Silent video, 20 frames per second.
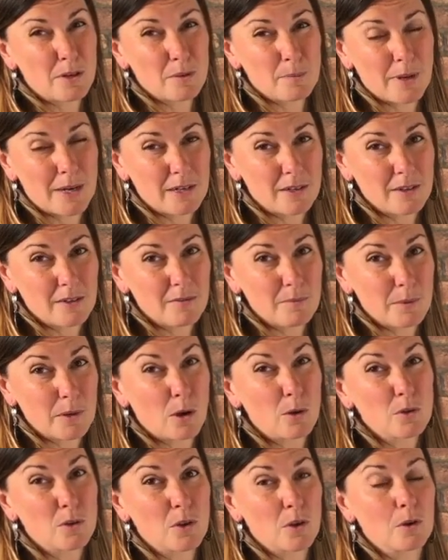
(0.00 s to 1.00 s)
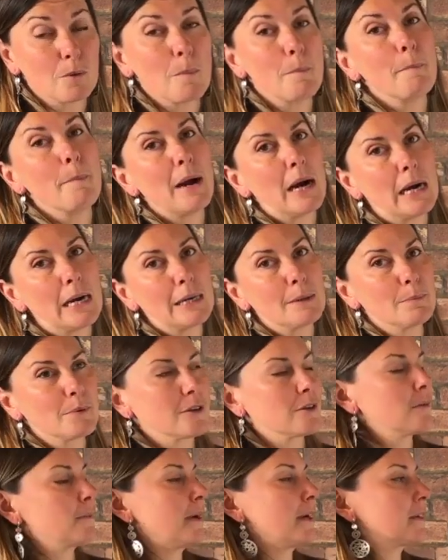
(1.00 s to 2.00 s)
perspective, but also my
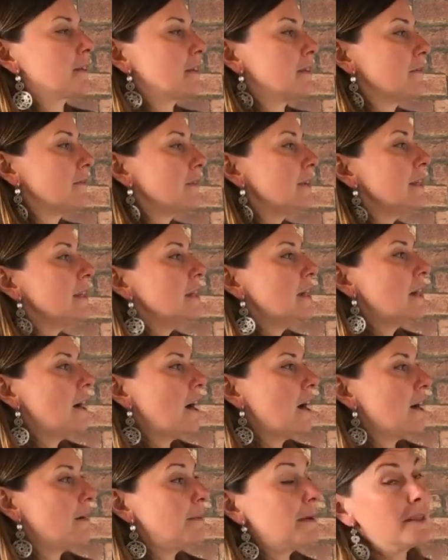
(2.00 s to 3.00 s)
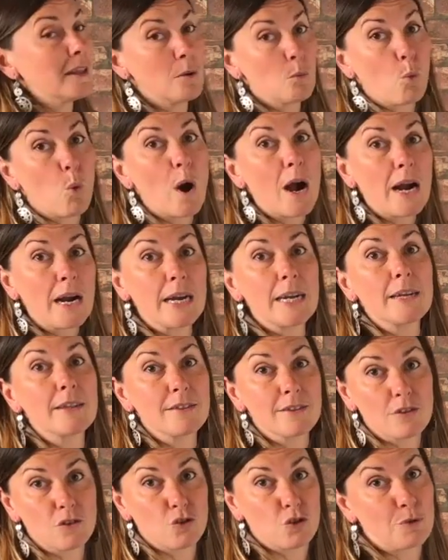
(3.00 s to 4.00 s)
perspective, um, and then why
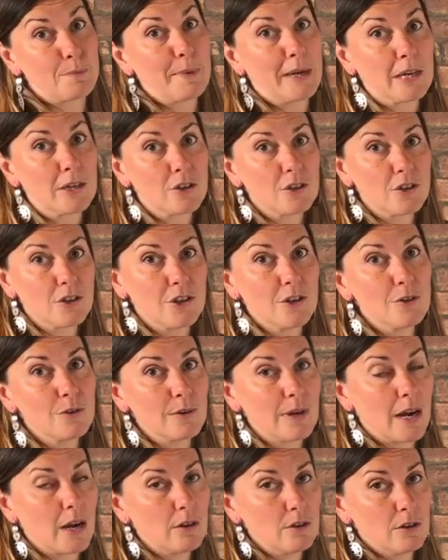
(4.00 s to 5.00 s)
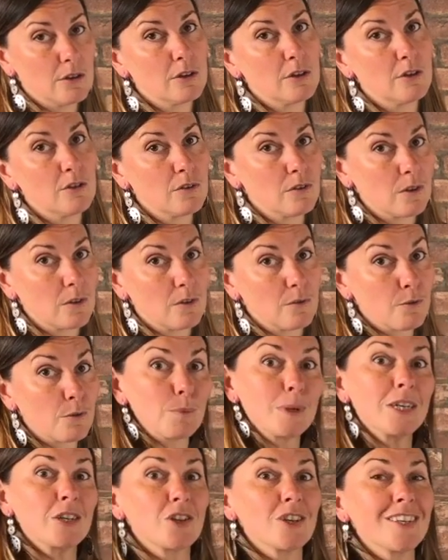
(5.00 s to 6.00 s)
this should matter to you and how you can use this
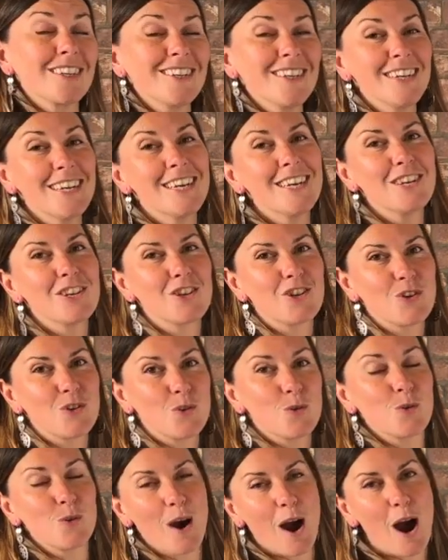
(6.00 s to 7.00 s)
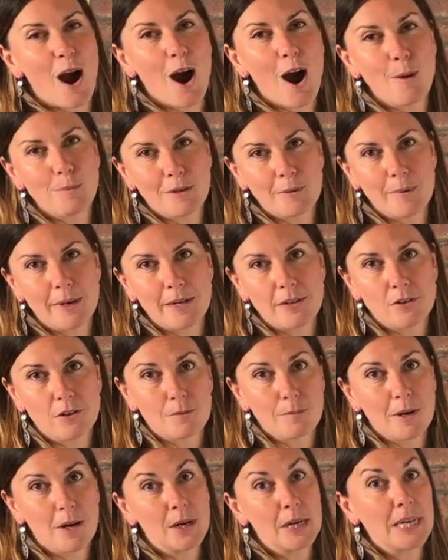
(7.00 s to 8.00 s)
information to optimize
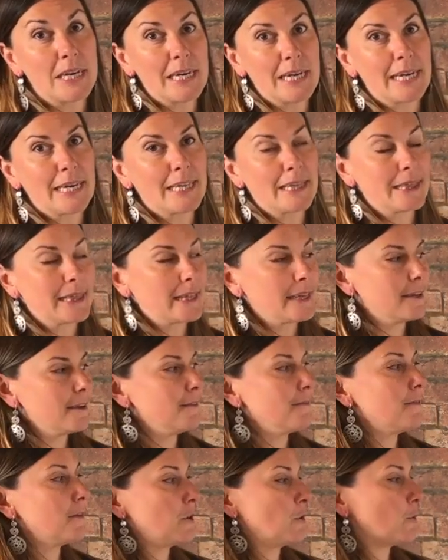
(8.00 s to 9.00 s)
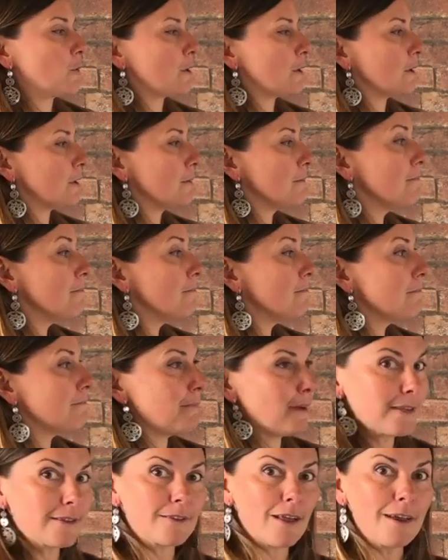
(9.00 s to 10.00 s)
your body and live your
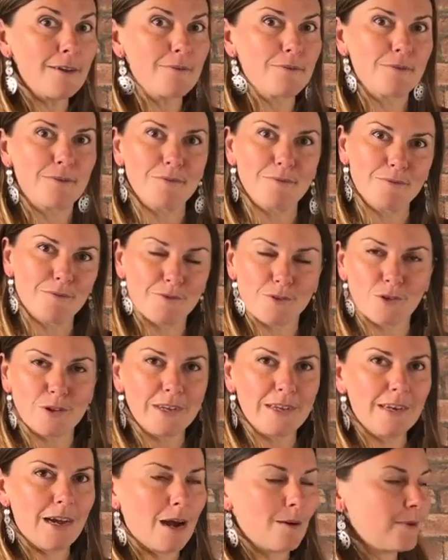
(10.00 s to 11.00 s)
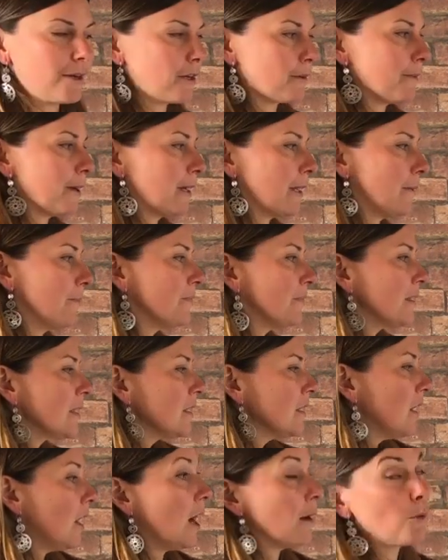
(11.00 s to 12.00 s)
best life and fully inhabit your body,
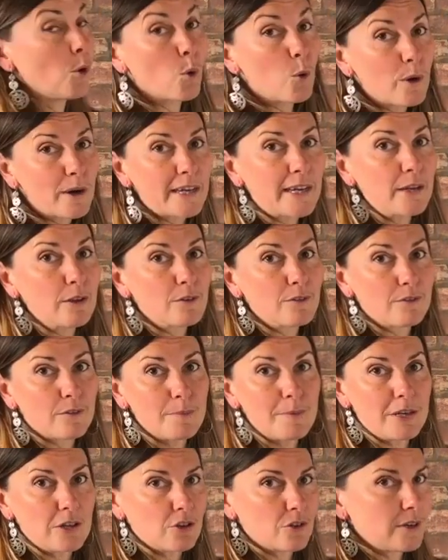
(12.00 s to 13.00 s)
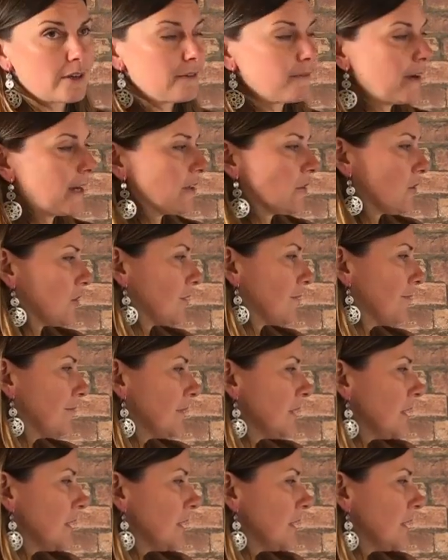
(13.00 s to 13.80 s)
um, or heal from injuries faster.